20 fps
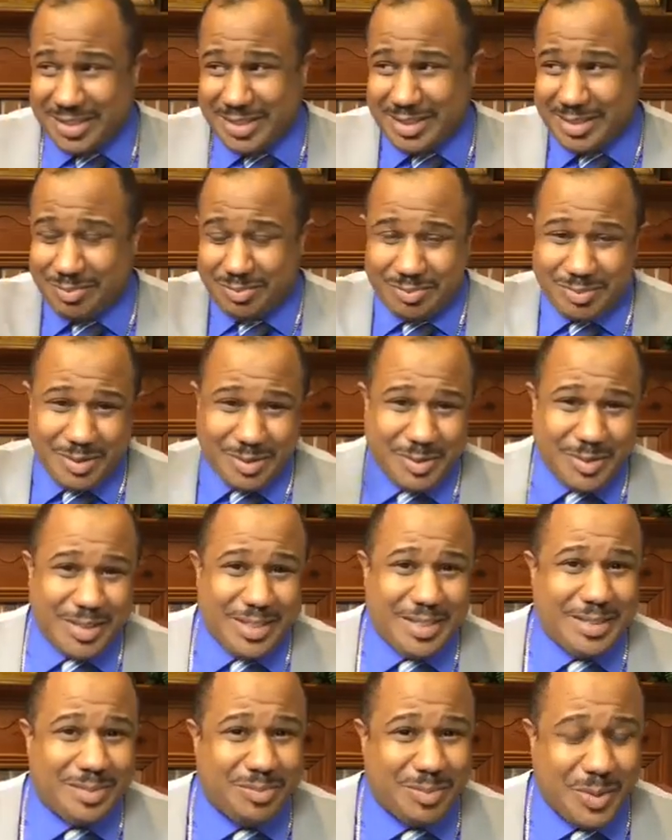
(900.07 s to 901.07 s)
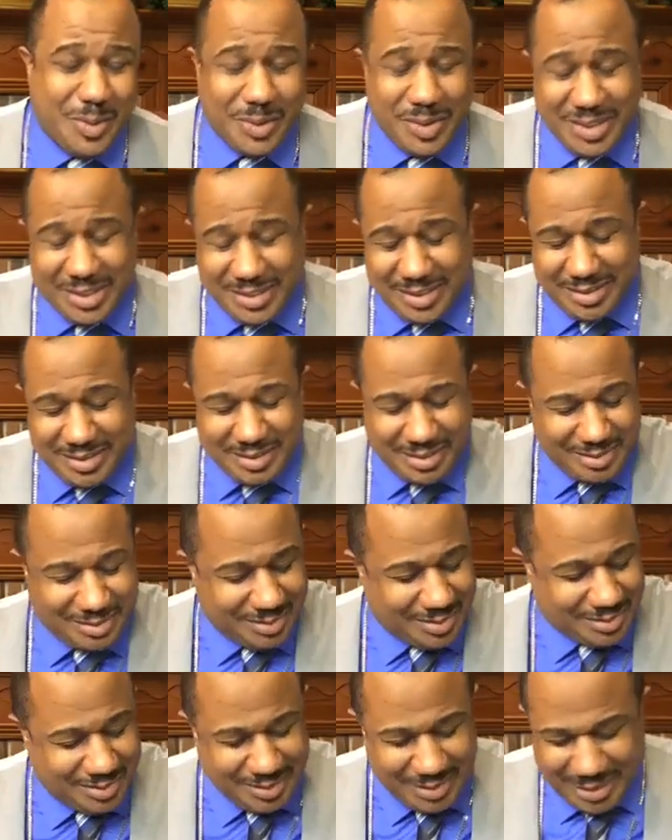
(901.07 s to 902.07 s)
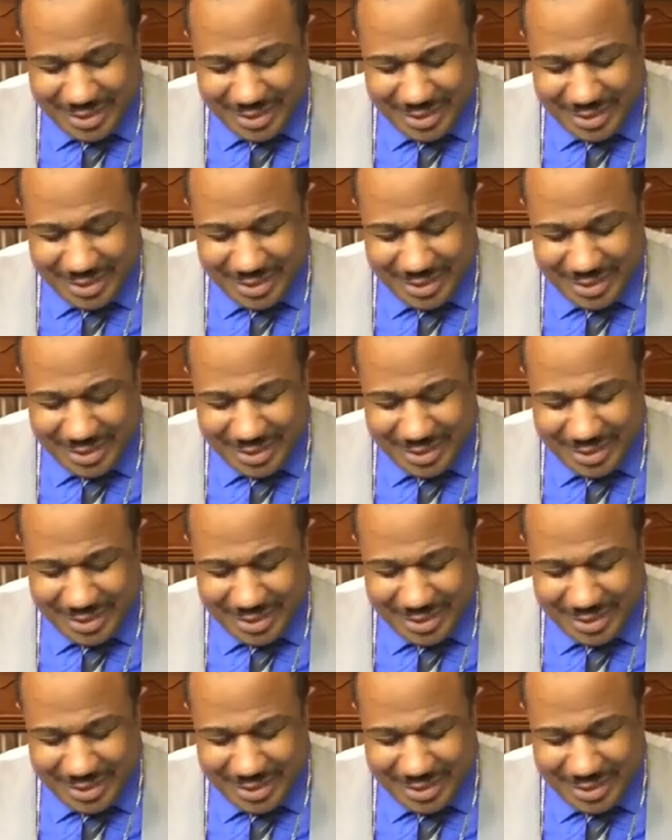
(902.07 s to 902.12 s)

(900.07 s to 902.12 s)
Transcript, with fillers: You're up early in the morning,